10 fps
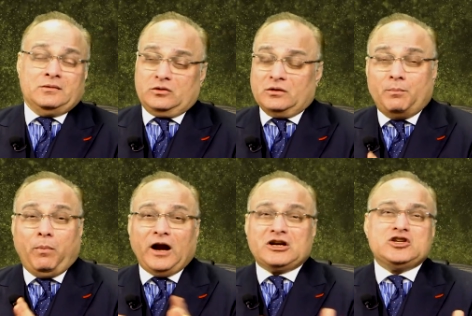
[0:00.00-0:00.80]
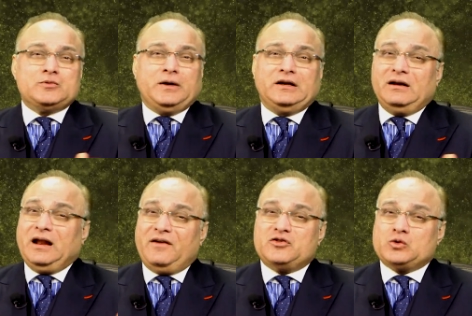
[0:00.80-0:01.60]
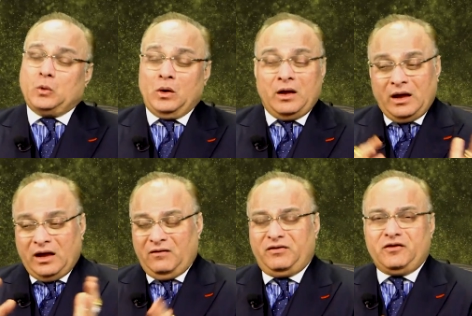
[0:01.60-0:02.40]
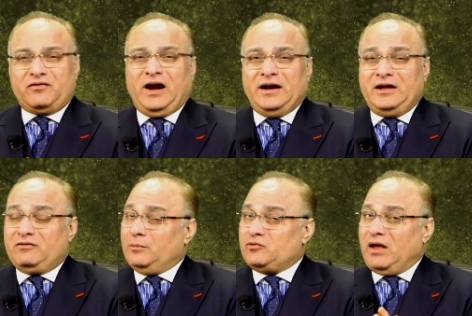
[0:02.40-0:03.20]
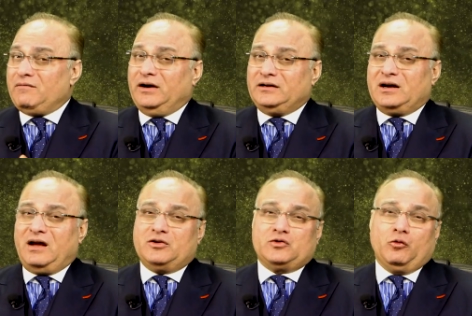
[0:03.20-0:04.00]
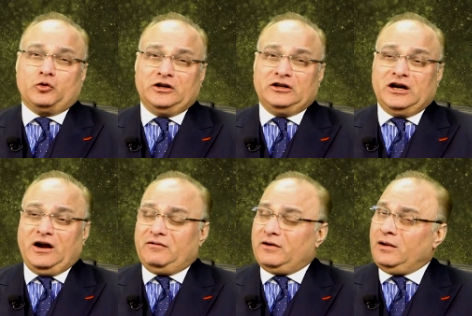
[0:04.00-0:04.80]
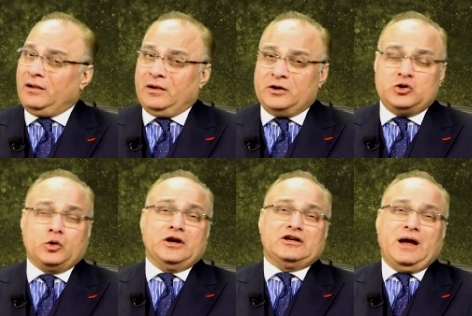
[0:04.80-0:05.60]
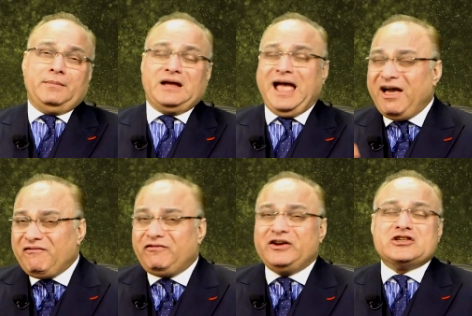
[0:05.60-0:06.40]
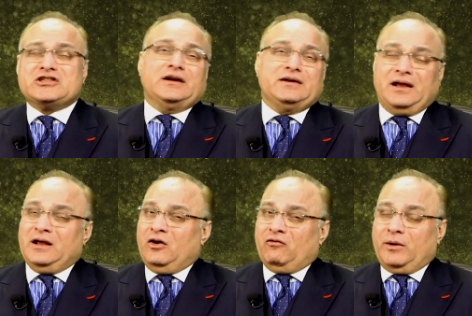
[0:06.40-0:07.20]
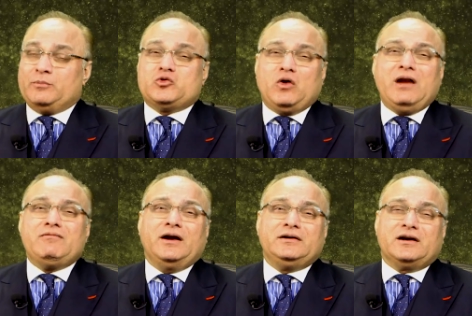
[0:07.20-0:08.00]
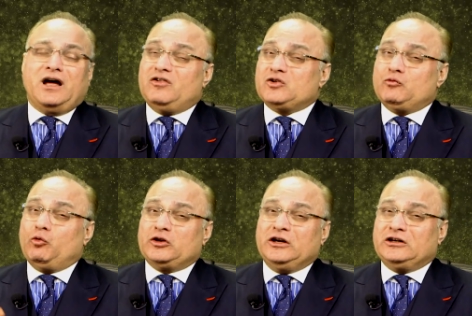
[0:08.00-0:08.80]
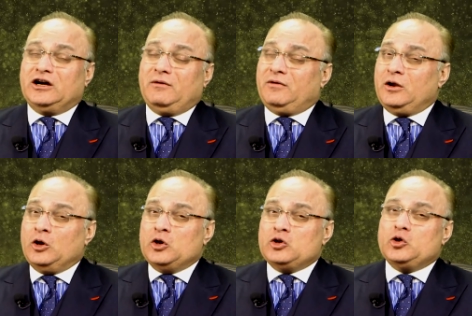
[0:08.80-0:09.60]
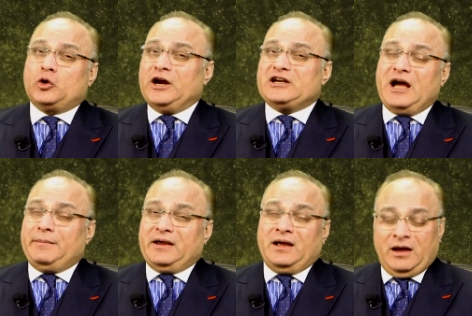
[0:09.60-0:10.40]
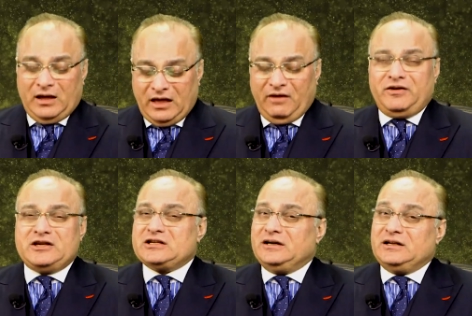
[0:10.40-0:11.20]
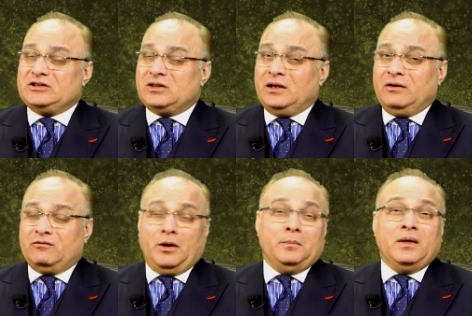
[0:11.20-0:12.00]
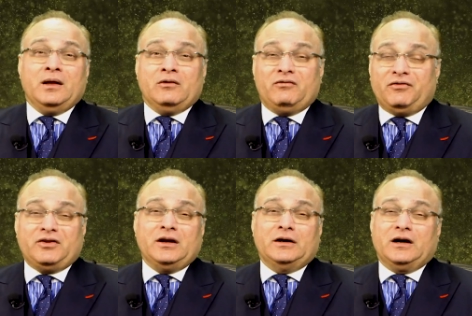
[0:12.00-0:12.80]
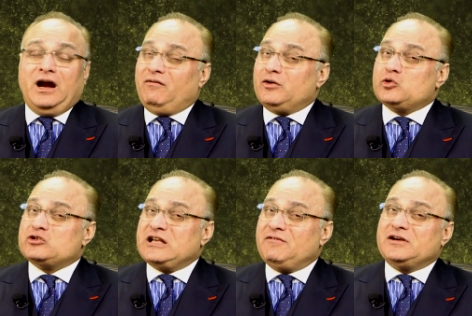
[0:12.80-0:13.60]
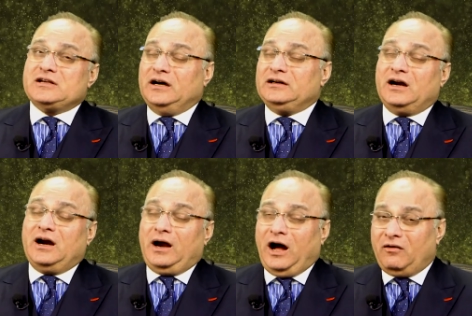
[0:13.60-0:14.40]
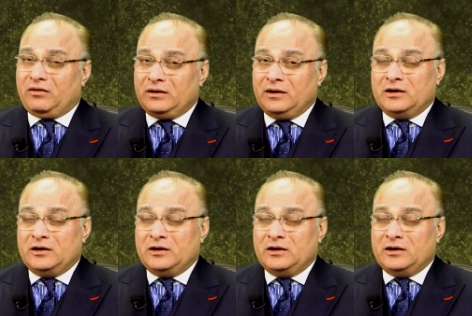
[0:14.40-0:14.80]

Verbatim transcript: you can participate in live show every Friday from 1200 hour to 1400 hour UK timing. Every Sunday from 1200 hour to 1400 hour UK timing. Every Sunday from 1500 hour to 1700 hour